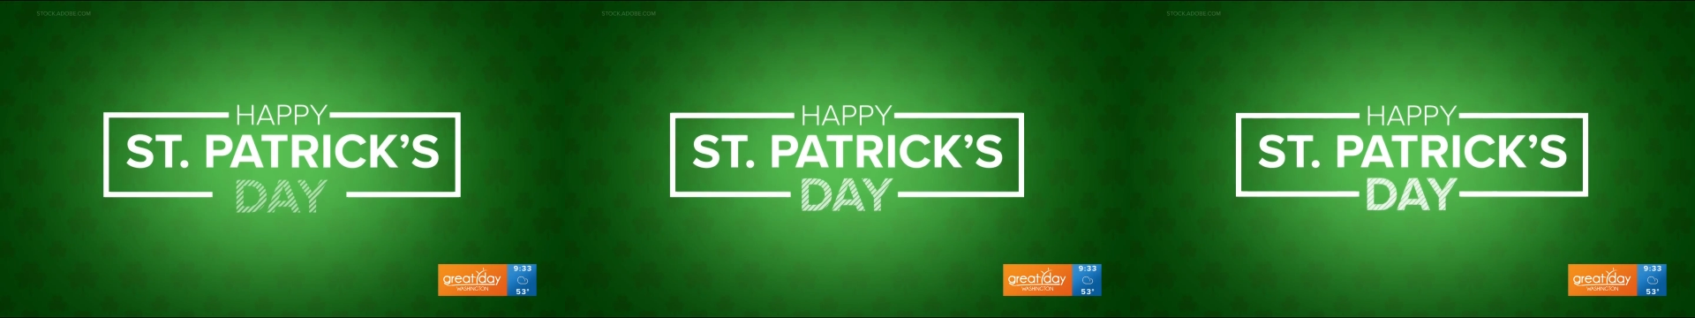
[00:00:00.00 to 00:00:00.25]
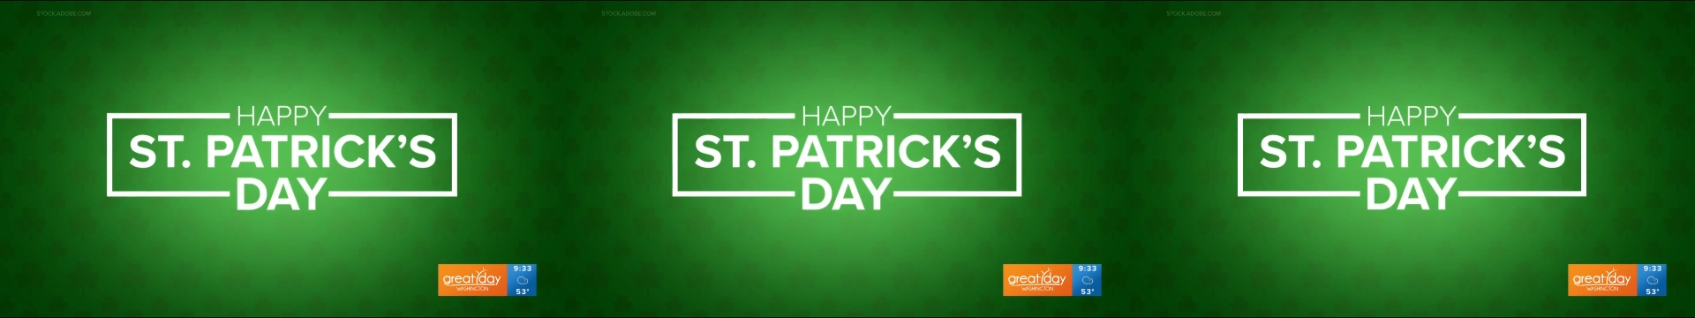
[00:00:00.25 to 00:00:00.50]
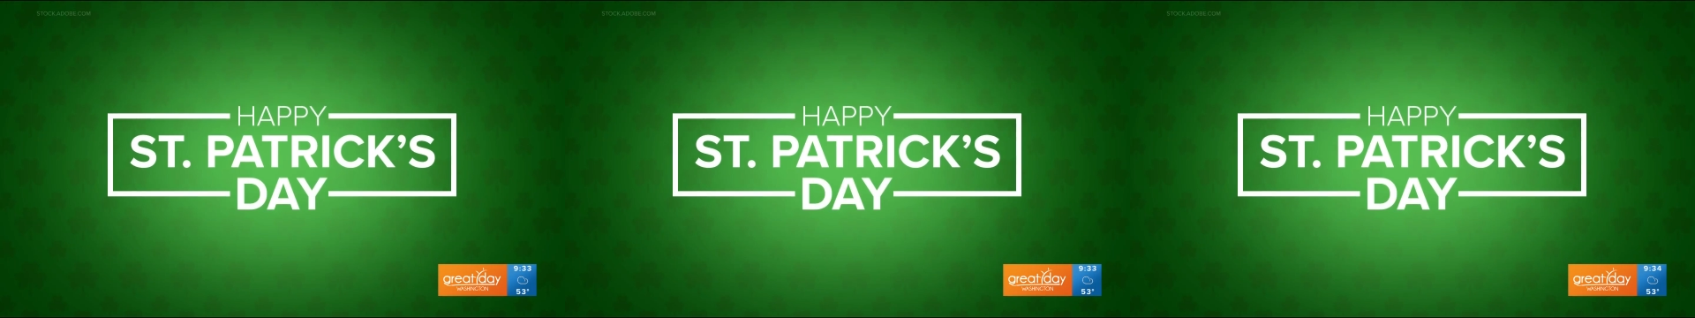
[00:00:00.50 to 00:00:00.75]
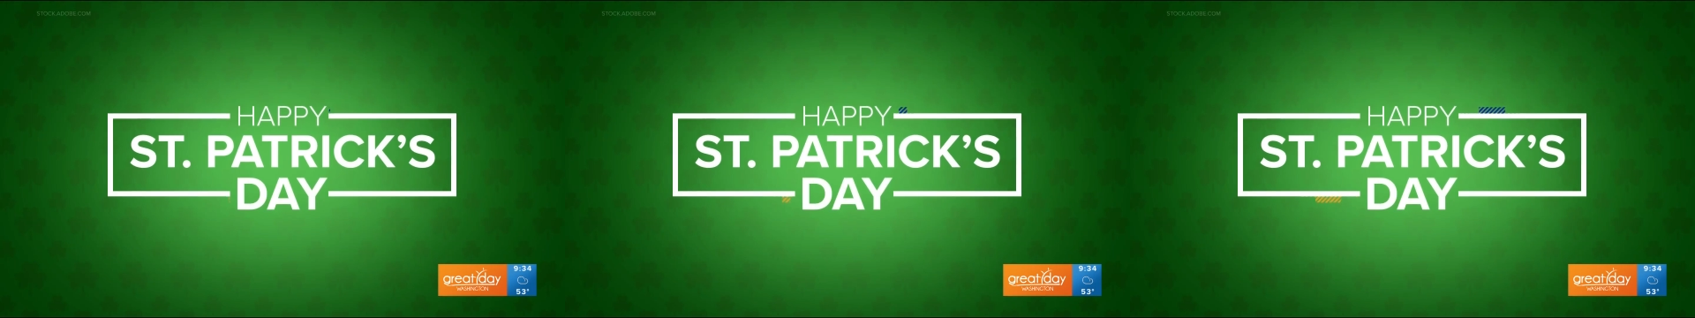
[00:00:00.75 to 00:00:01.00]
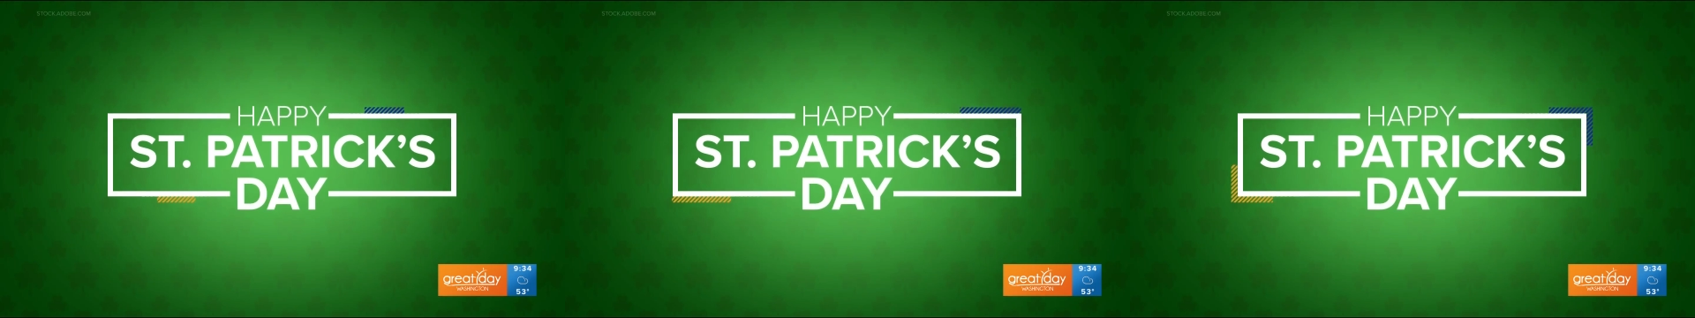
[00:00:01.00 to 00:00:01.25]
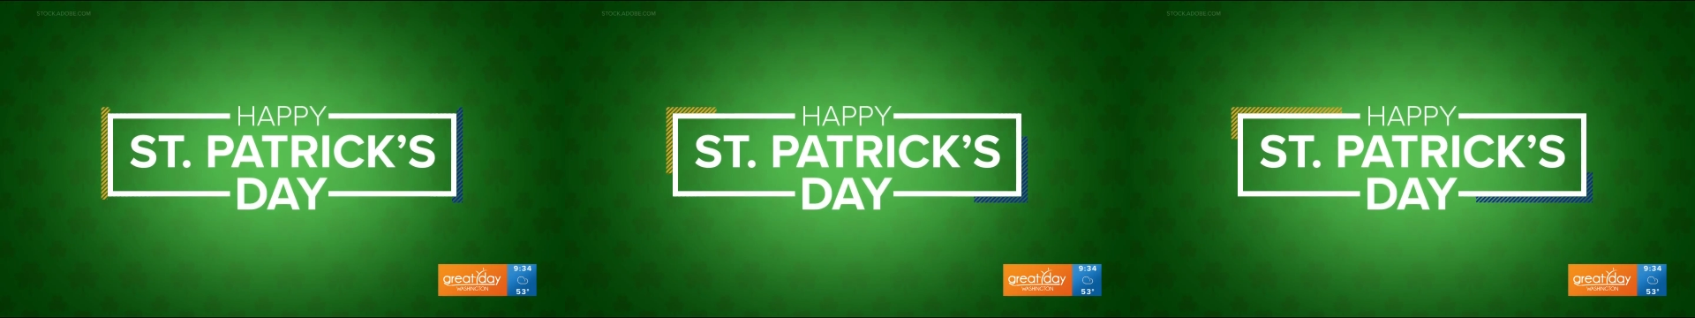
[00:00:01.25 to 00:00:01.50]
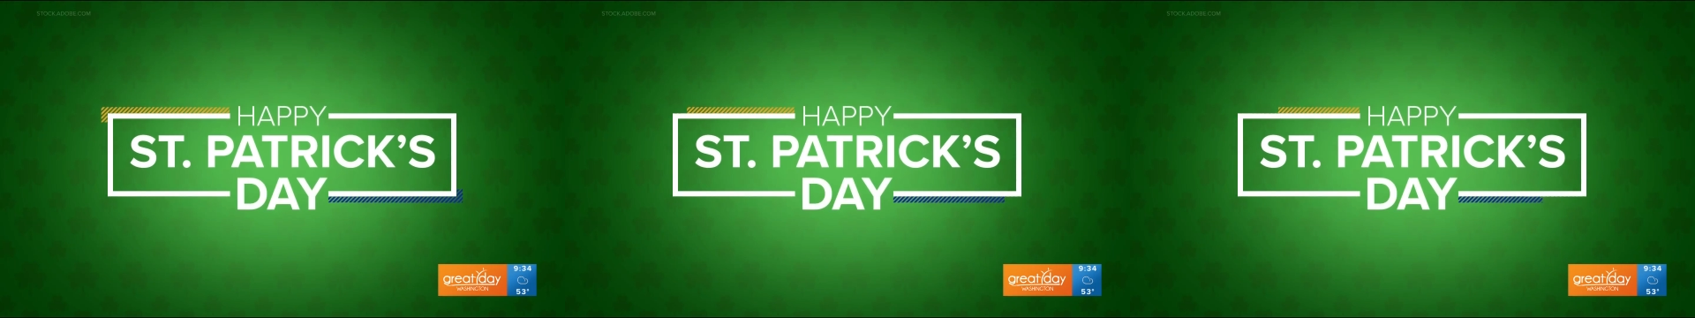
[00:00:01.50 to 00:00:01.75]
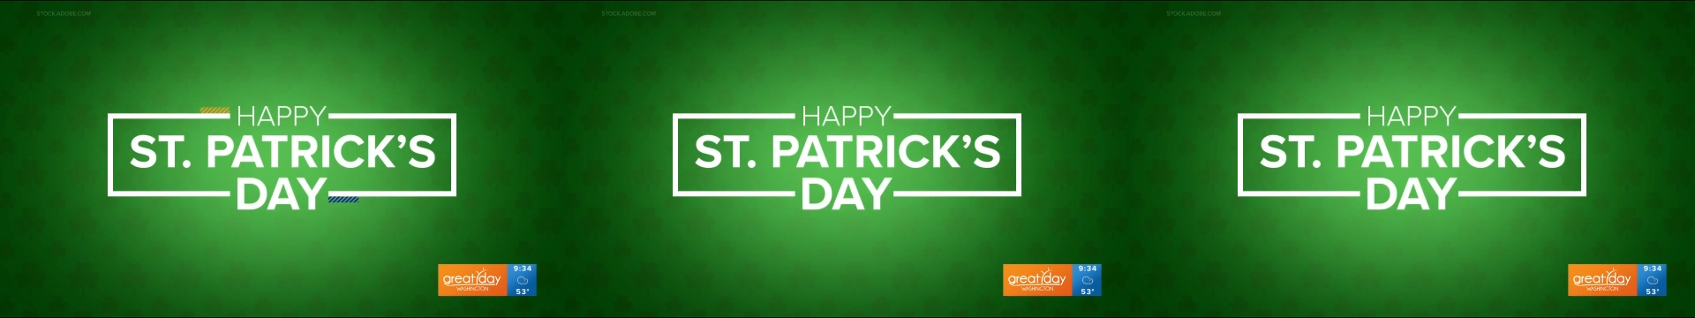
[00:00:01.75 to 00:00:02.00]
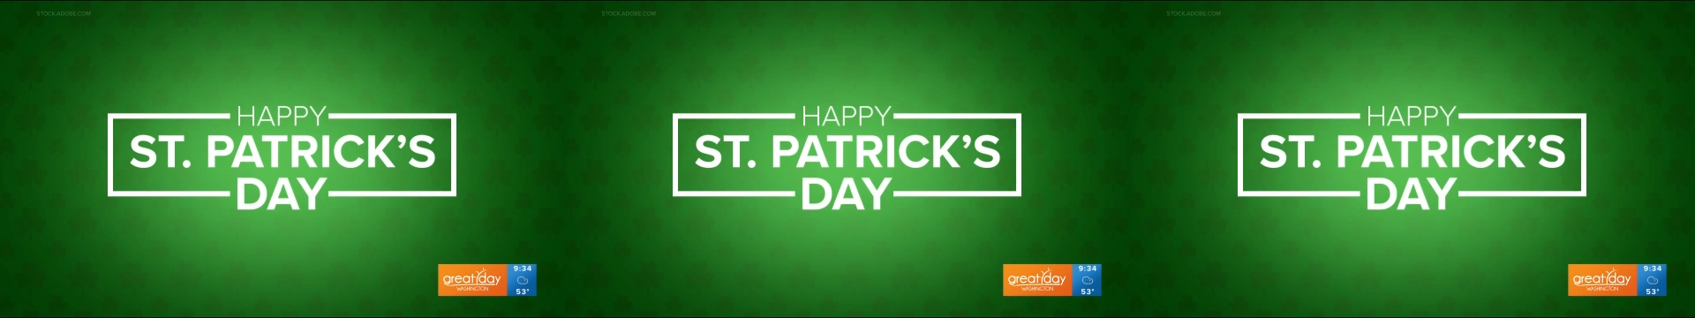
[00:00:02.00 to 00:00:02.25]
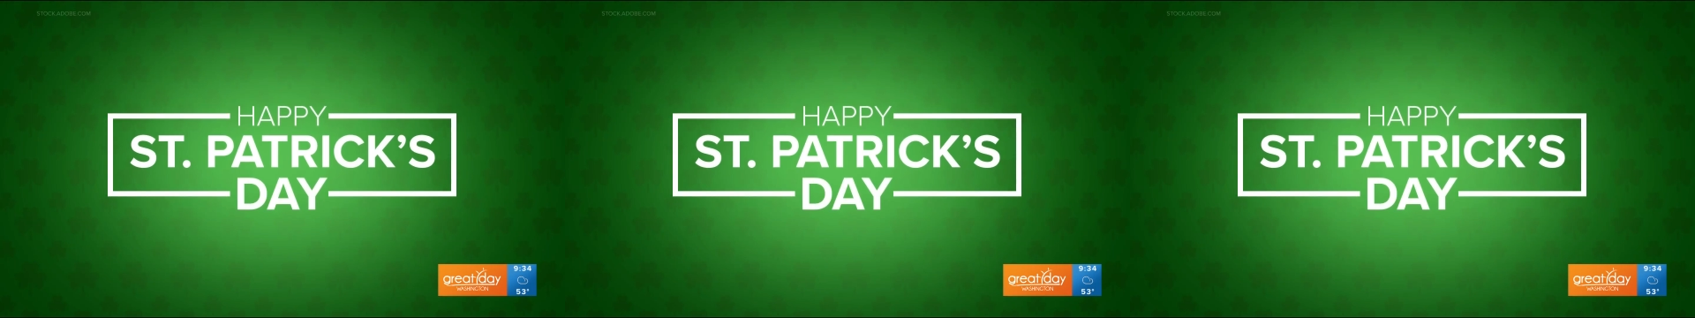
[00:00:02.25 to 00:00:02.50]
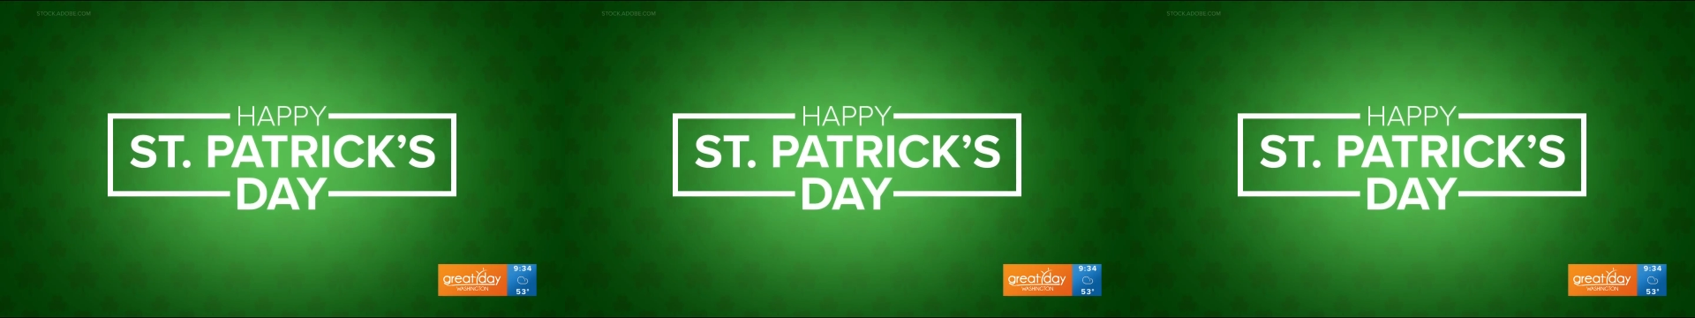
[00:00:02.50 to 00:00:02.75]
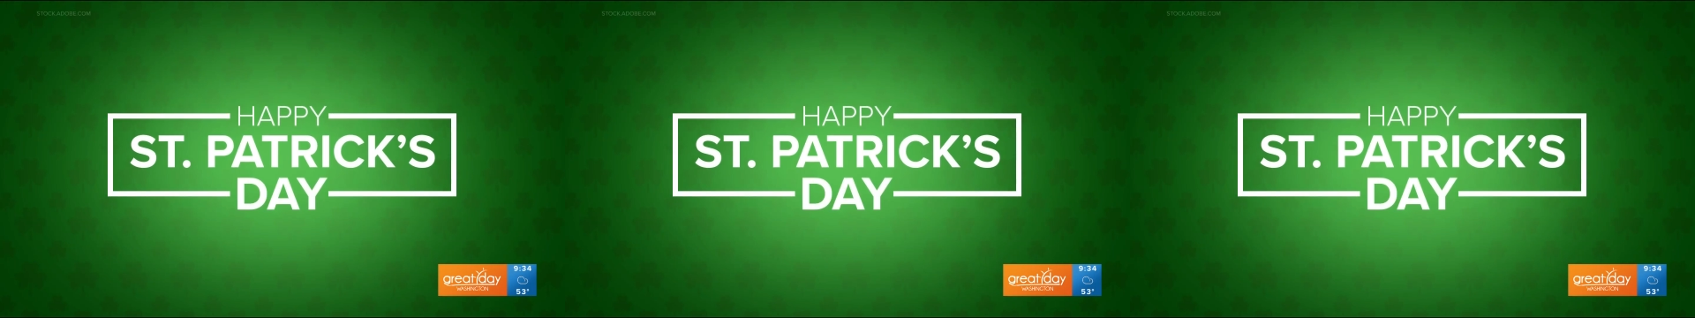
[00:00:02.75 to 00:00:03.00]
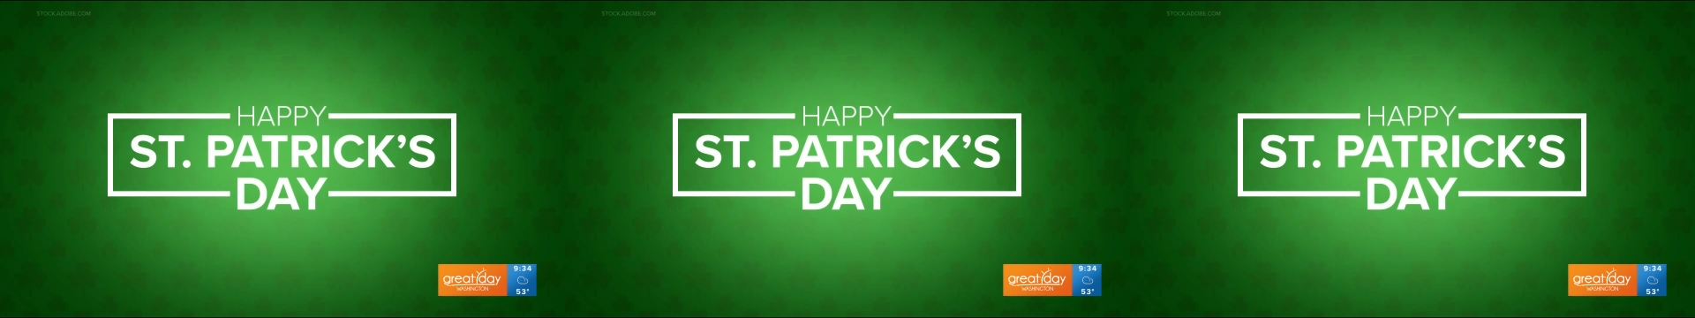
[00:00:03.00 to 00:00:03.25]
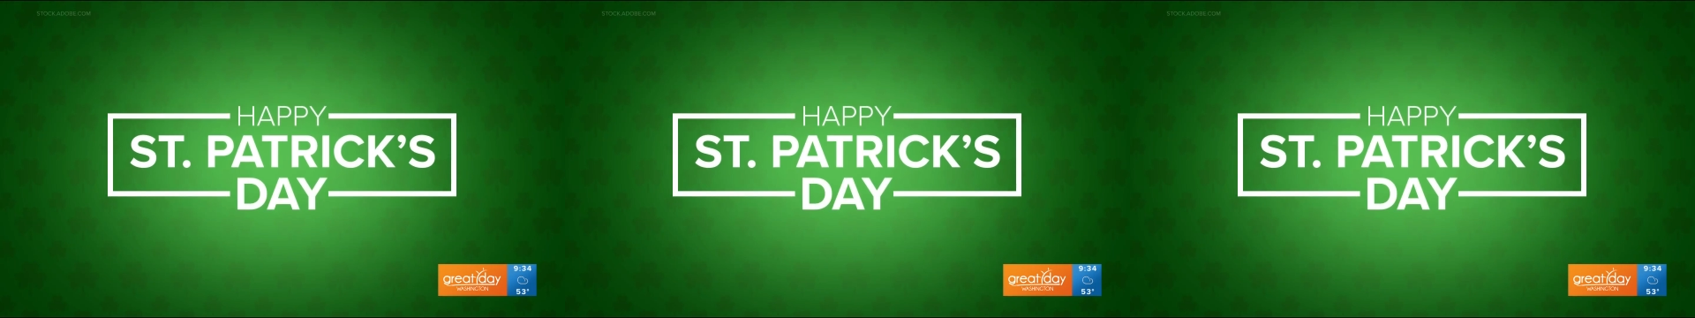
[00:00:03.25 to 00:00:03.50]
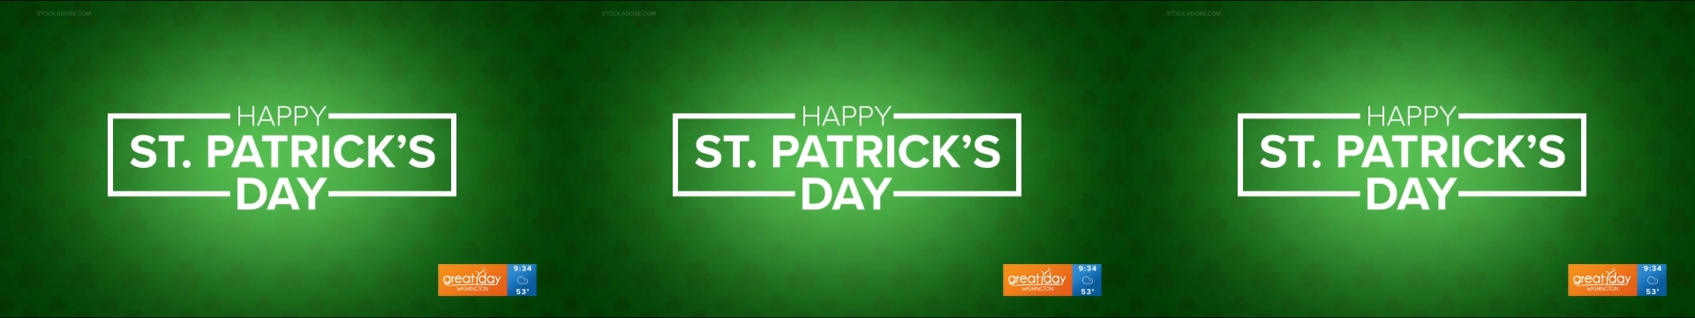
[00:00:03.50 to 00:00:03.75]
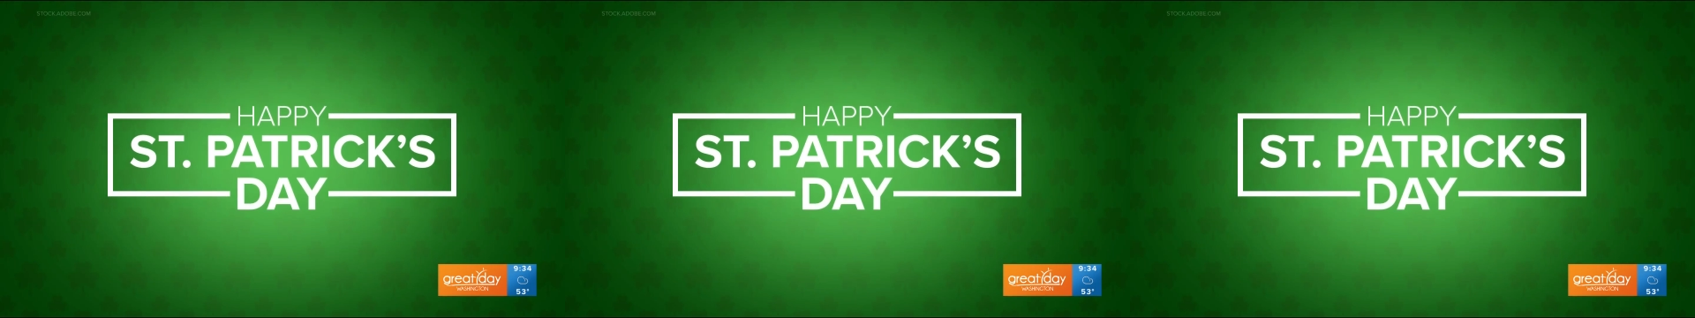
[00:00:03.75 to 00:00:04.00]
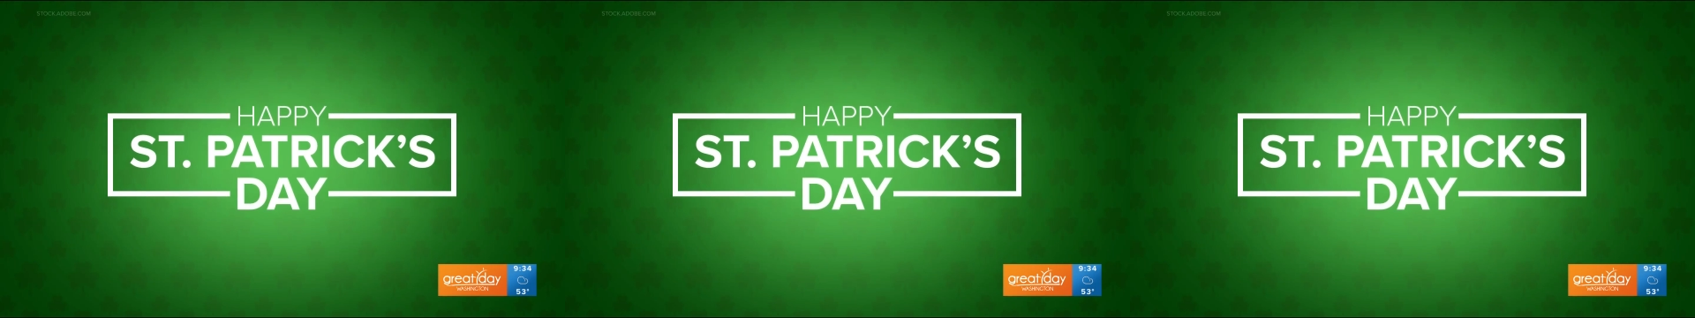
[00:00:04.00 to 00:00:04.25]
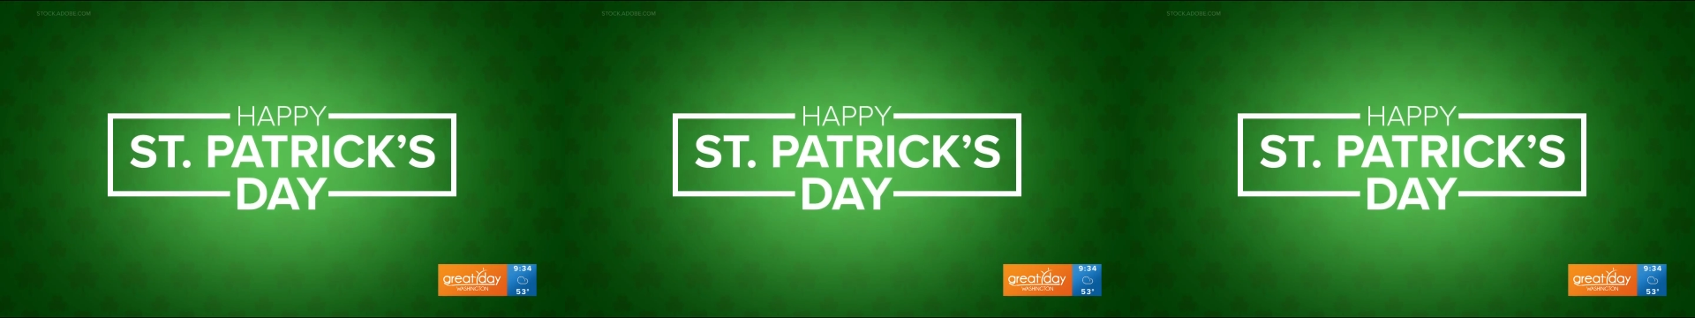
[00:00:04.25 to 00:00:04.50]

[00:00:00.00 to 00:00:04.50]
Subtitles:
Nobody's mouth can be seen.